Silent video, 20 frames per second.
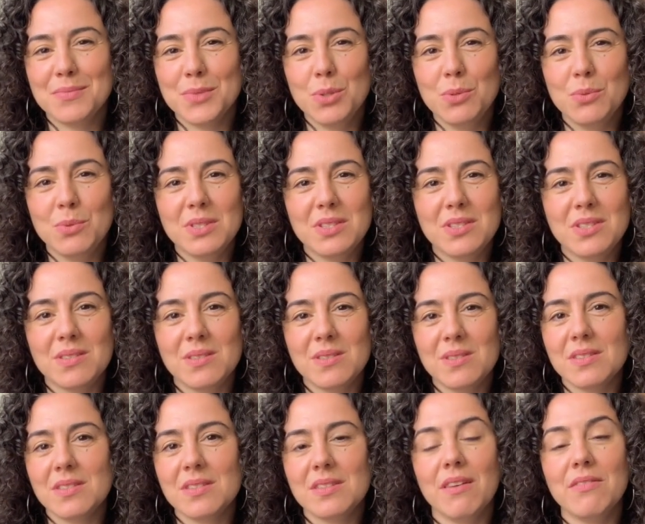was just
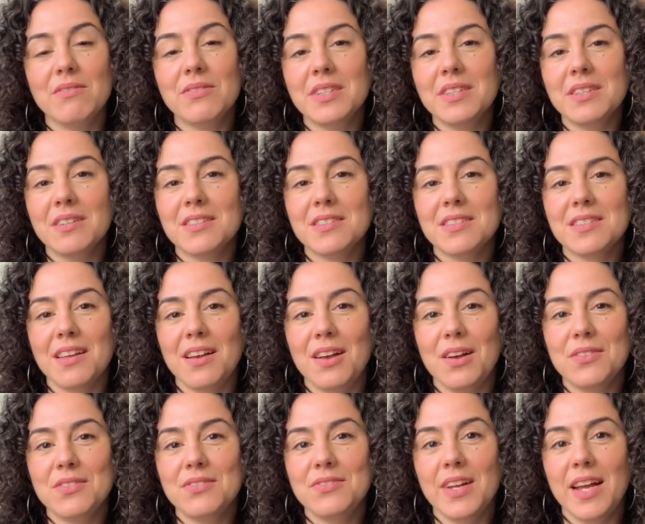discovering
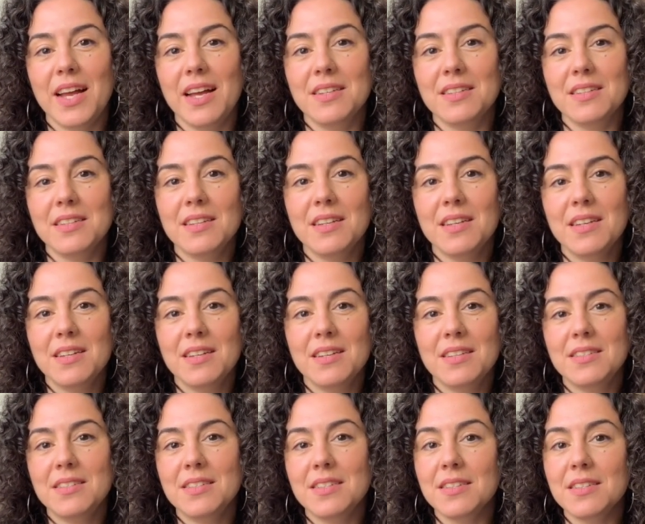herself and
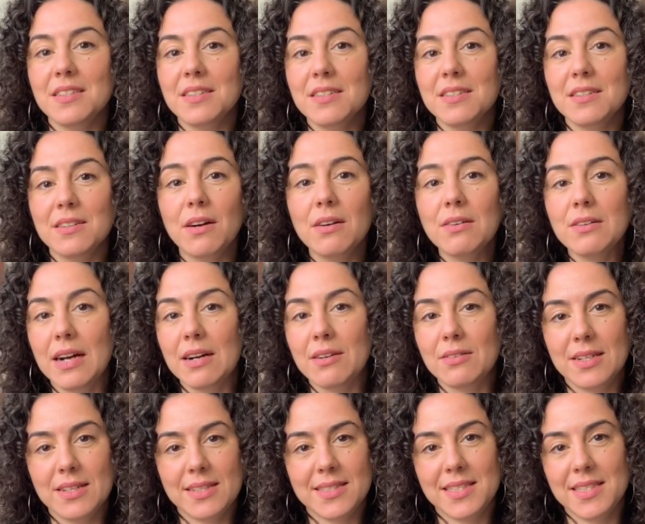didn't know how
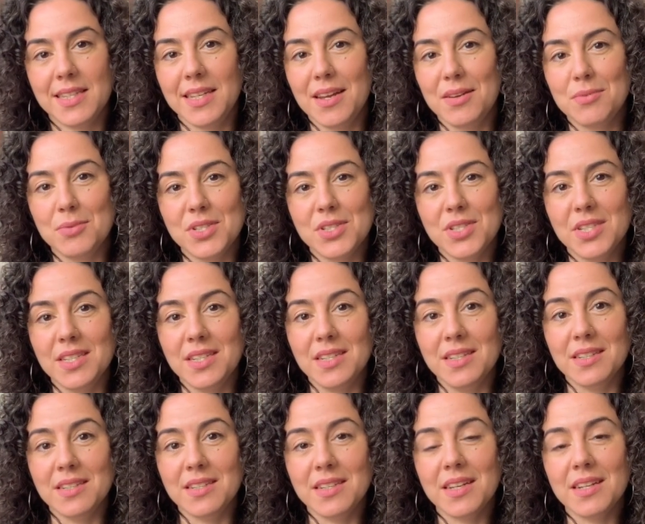else to get what she
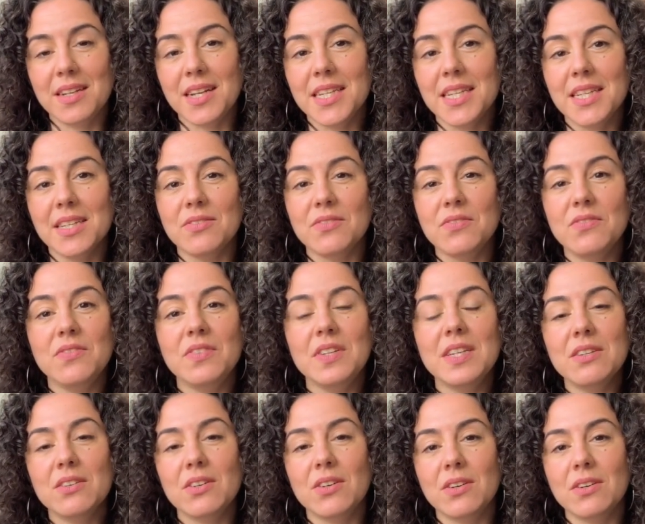needed. And I can
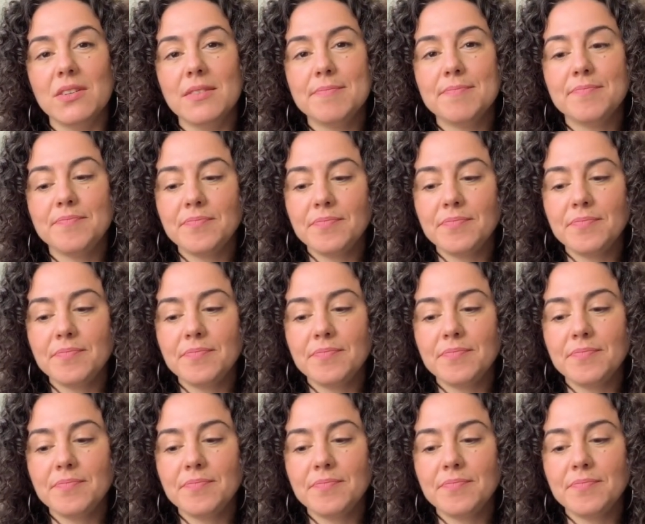feel